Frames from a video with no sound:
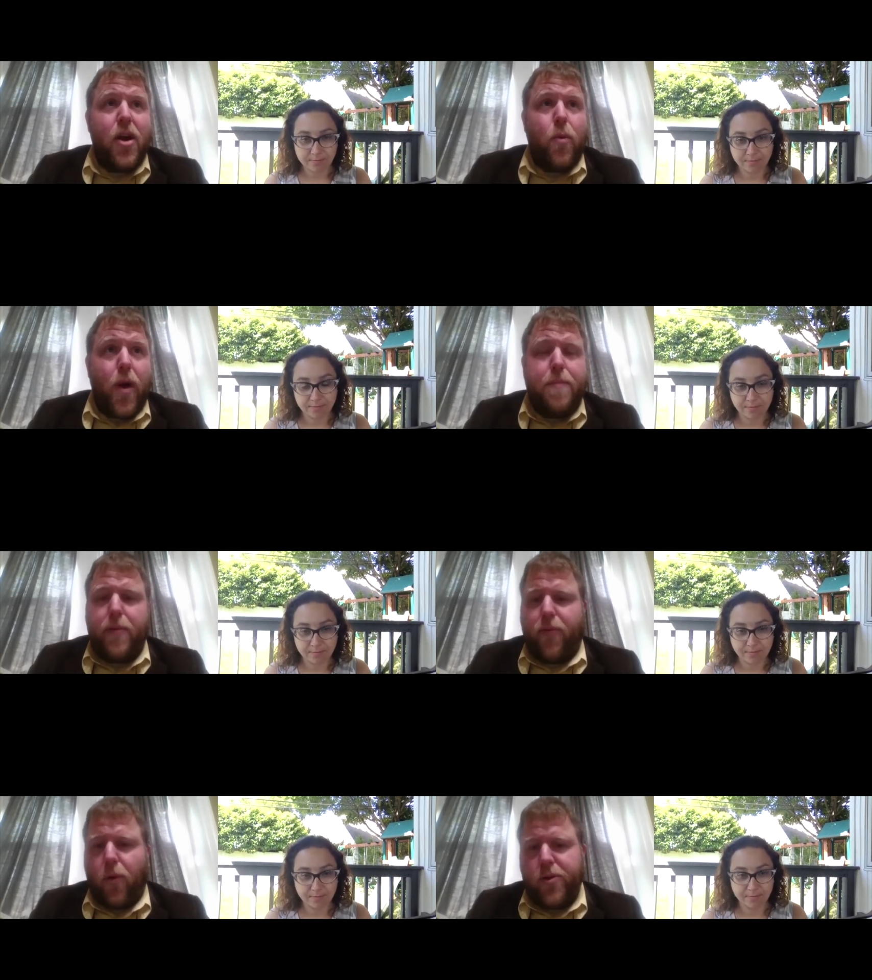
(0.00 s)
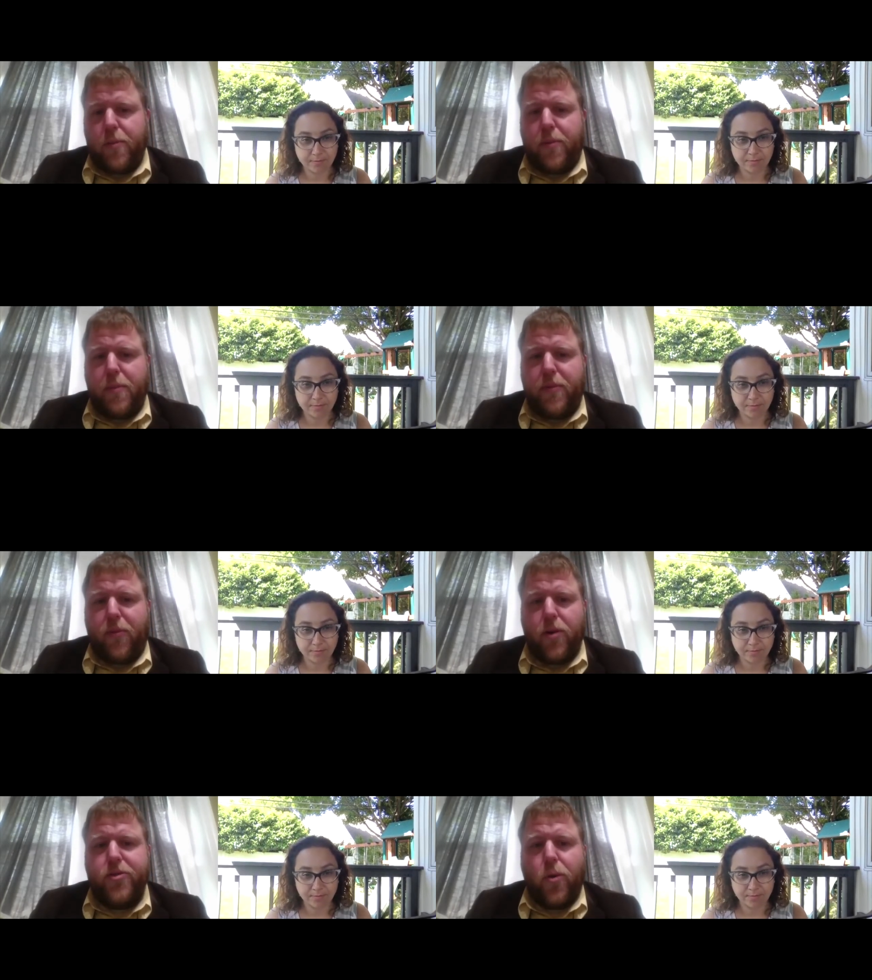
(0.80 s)
Speaker 1: right before
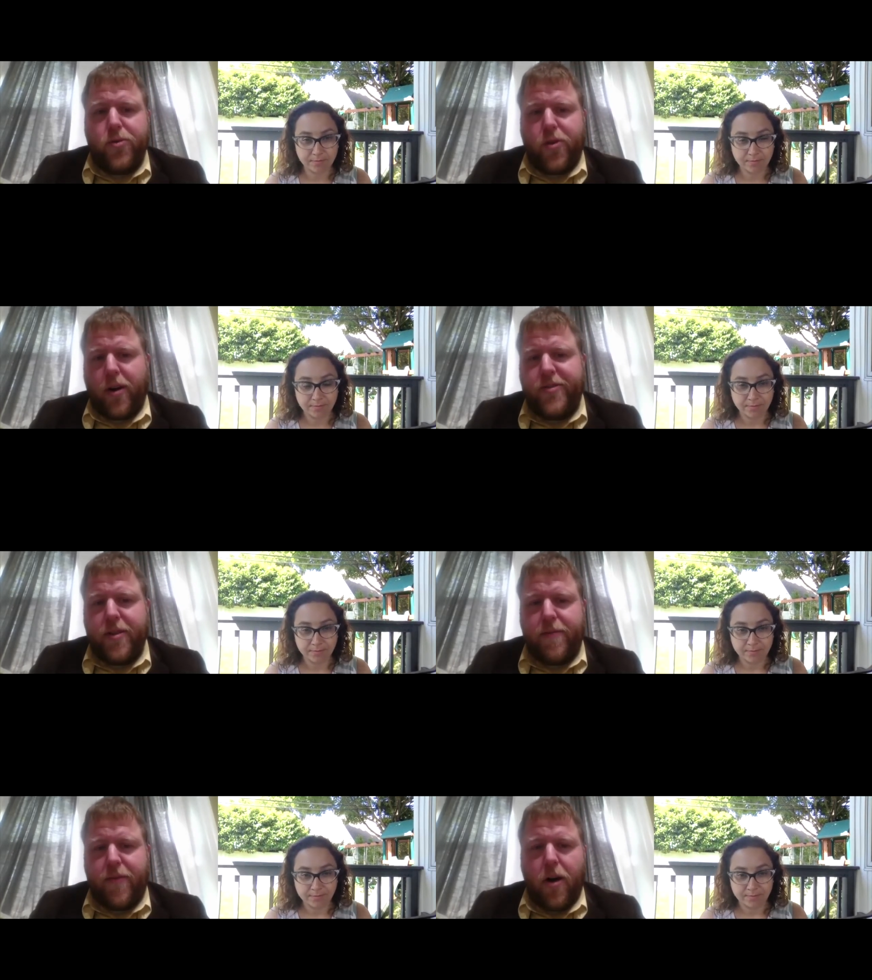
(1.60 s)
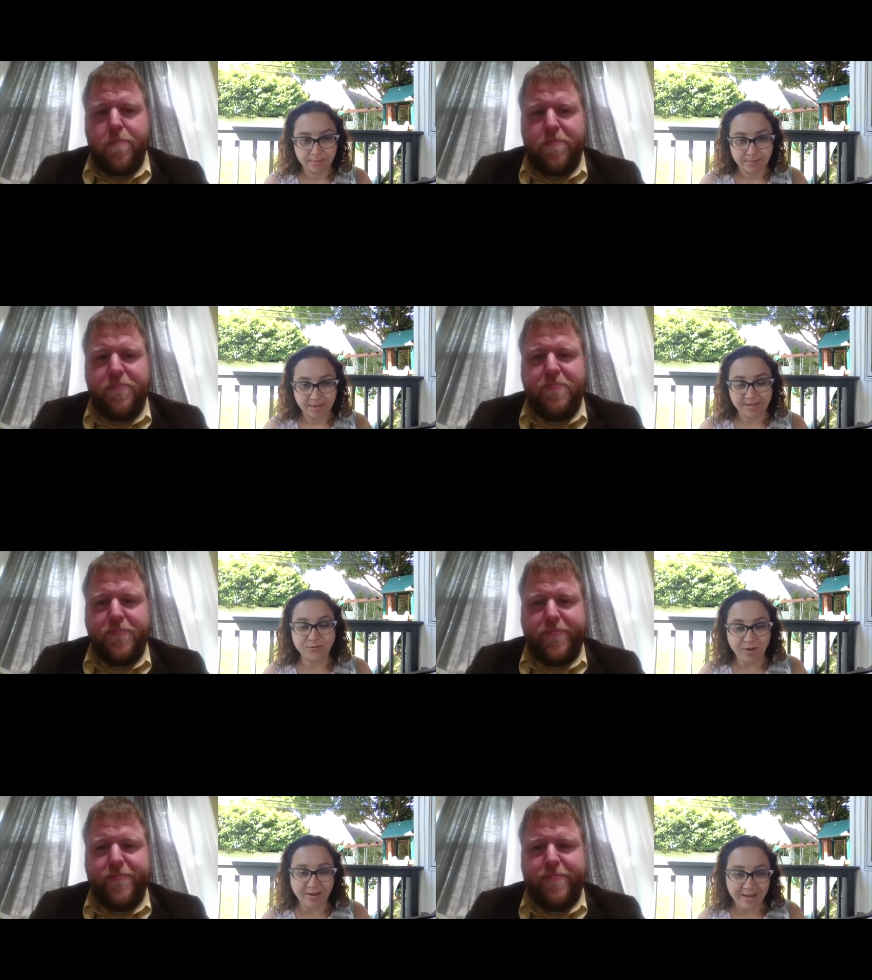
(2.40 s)
before school starts in the fall.
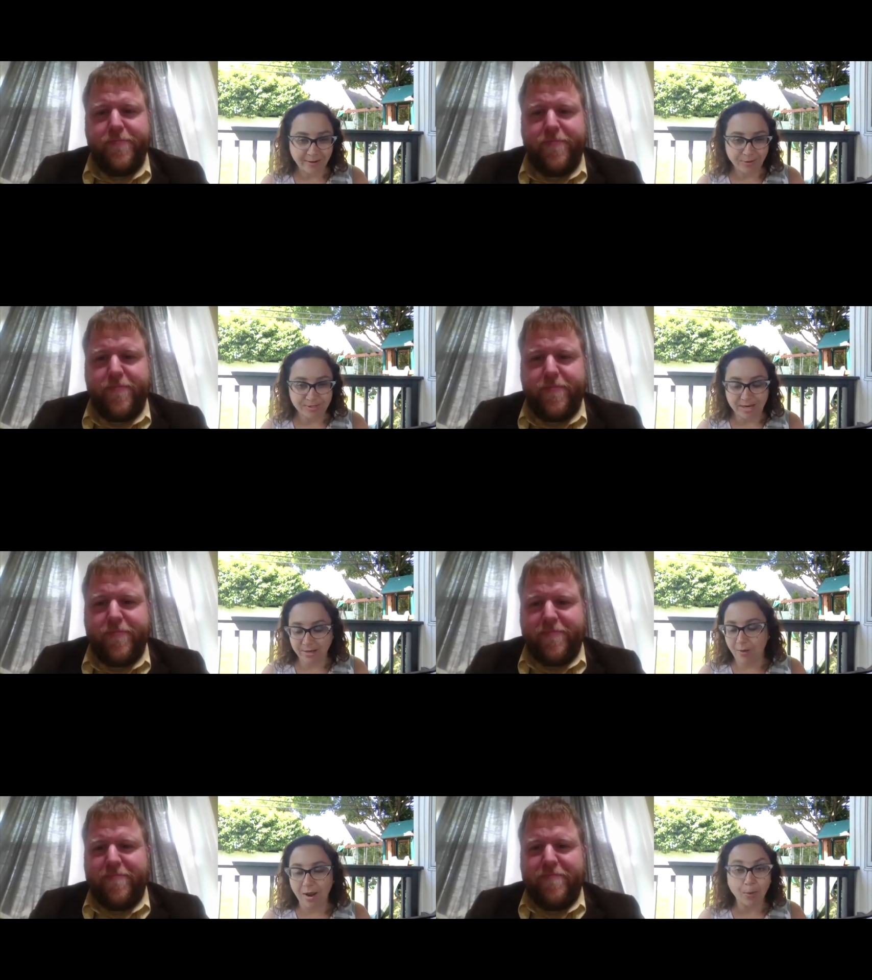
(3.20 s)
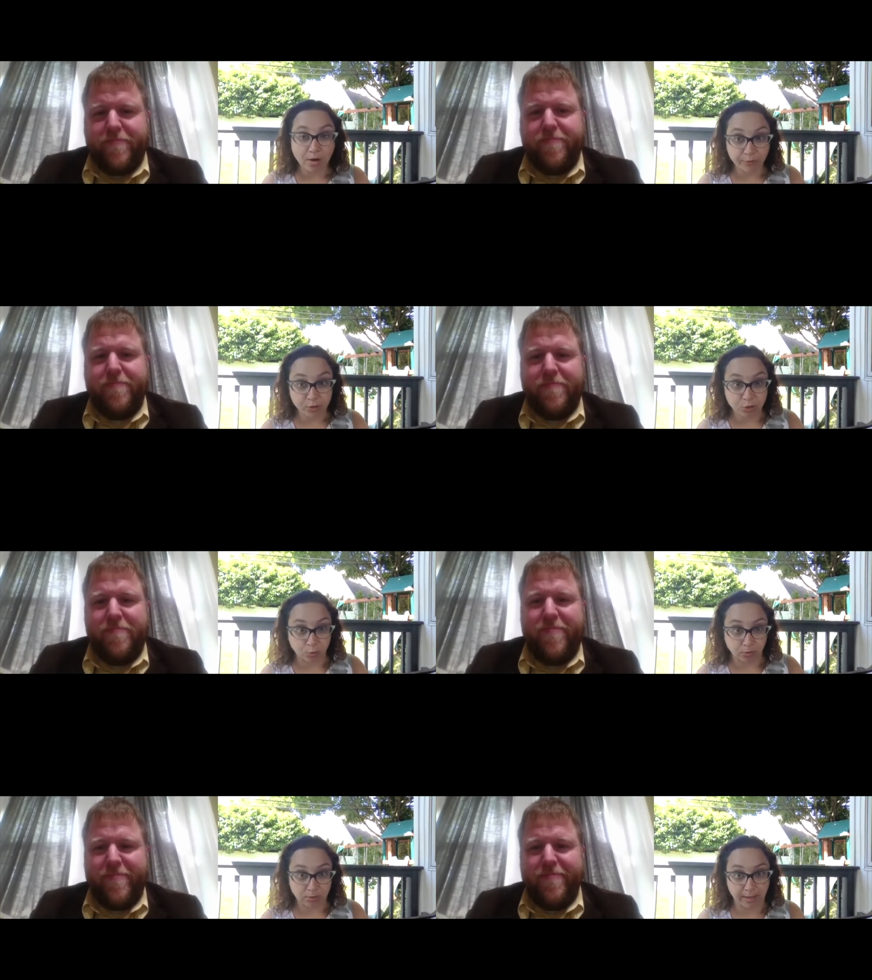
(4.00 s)
Speaker 2: It's funny how you said, you know, I work for a
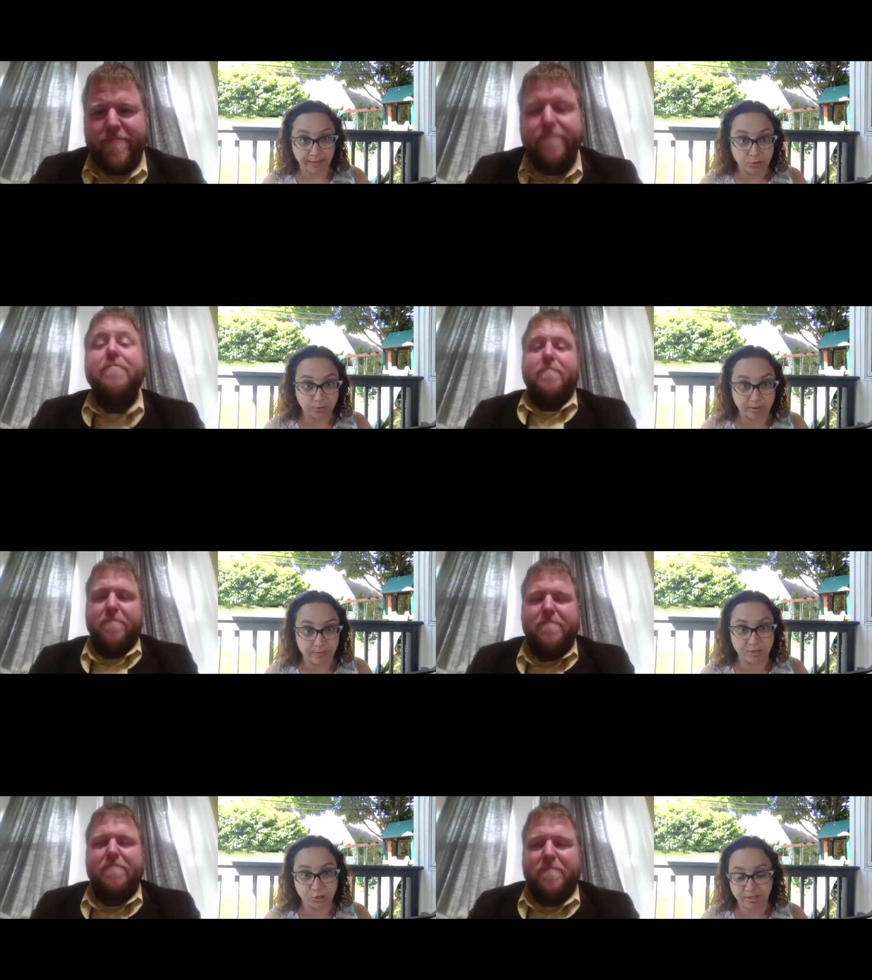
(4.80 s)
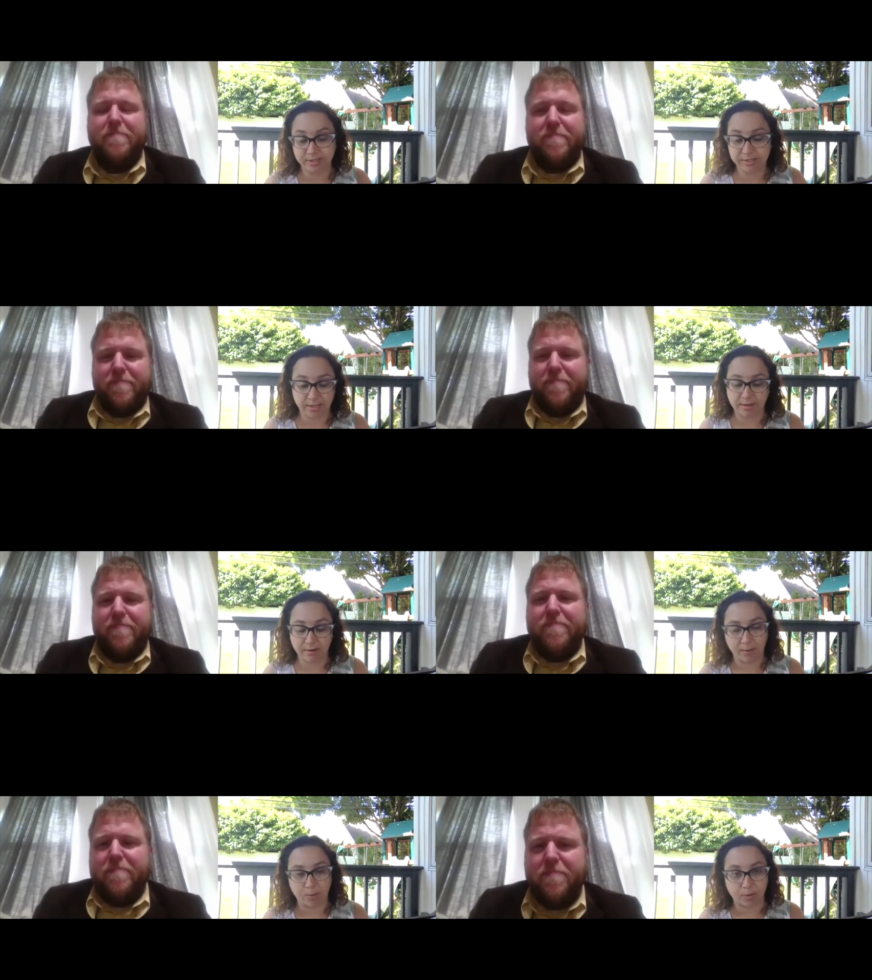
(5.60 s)
school. I do admissions
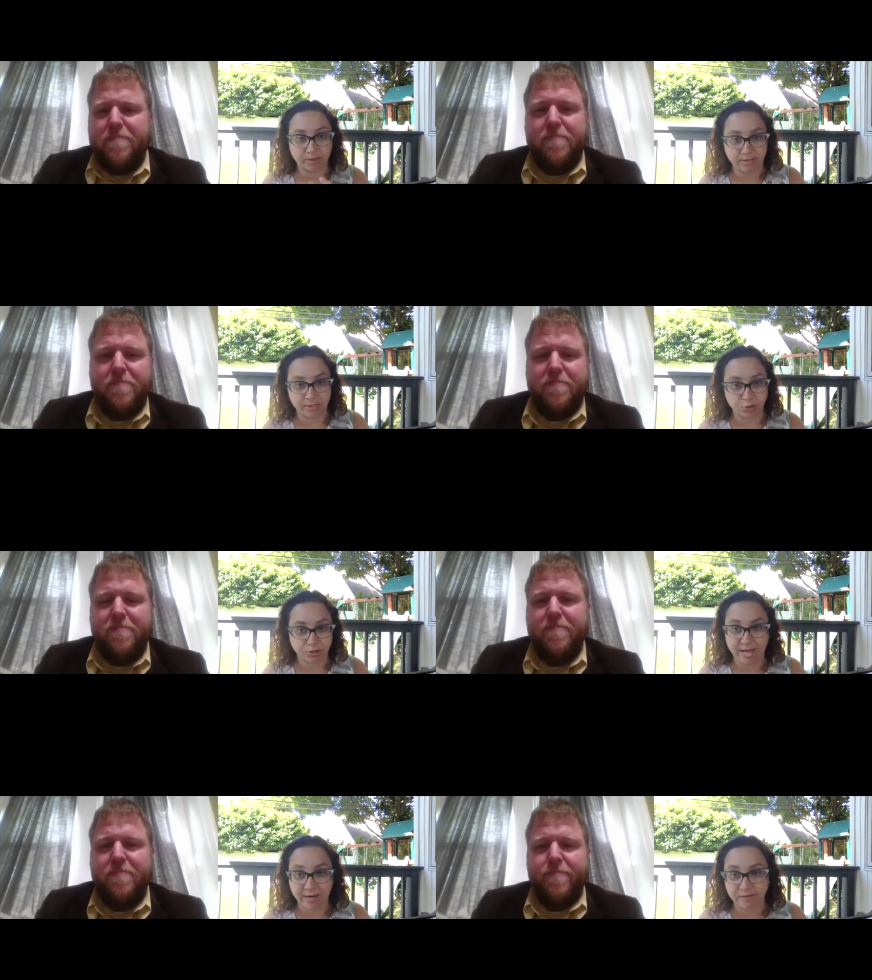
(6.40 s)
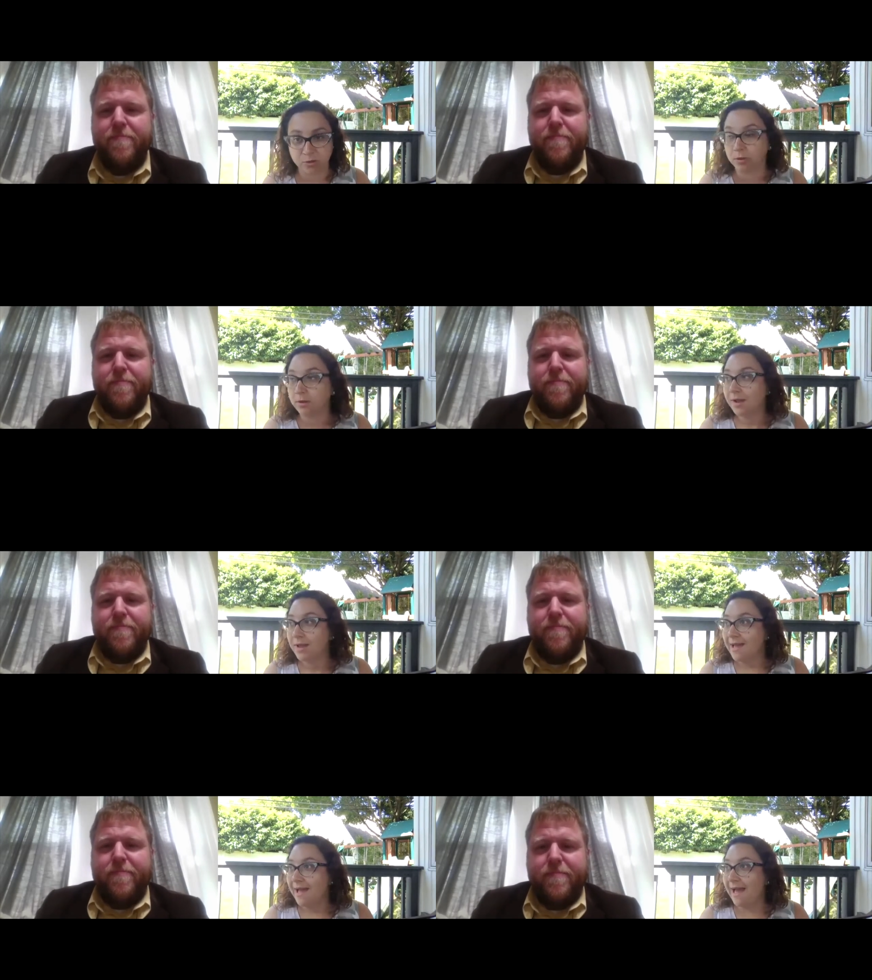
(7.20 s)
and I work with the teachers and the head of school,
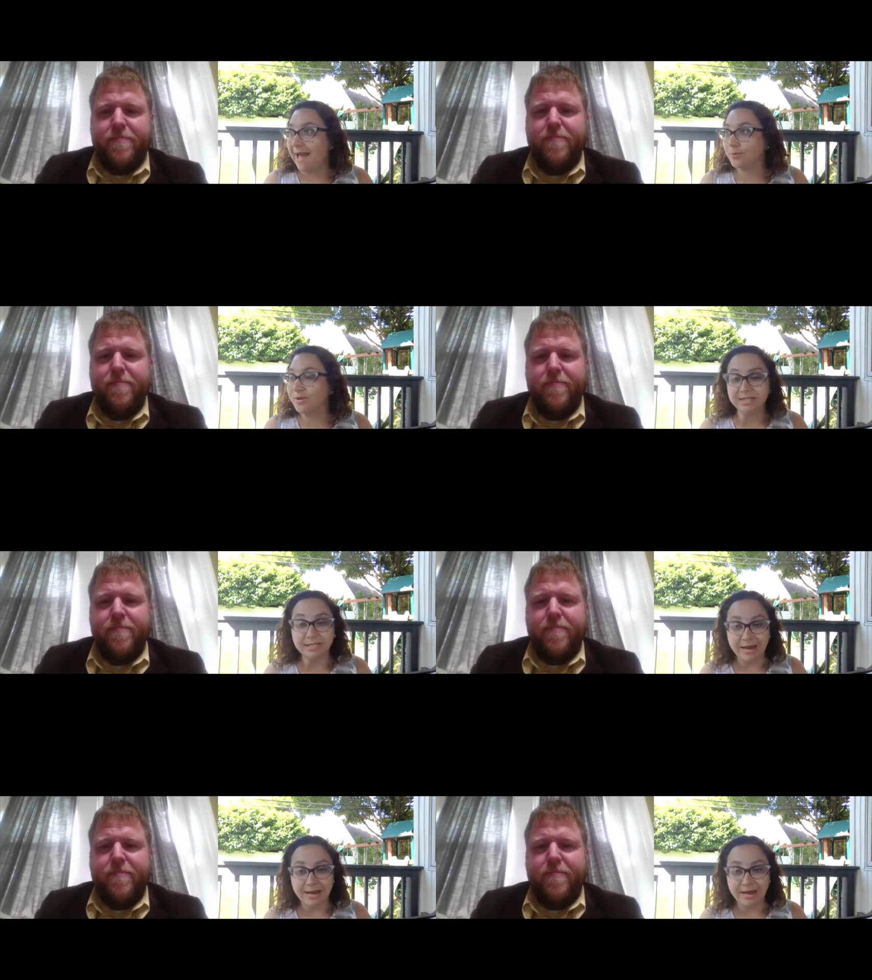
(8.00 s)
and we sit